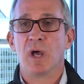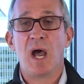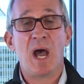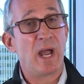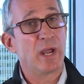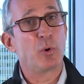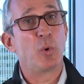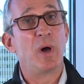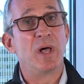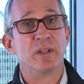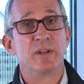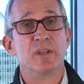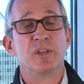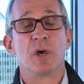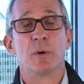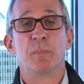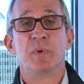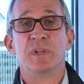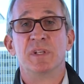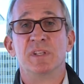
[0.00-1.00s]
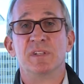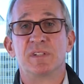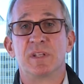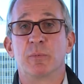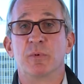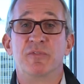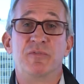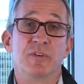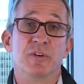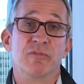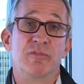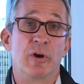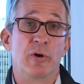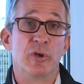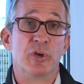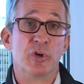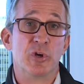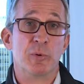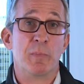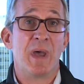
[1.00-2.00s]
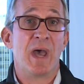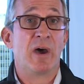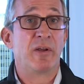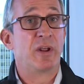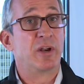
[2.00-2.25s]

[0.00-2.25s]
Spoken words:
high-quality companies that we feel very good about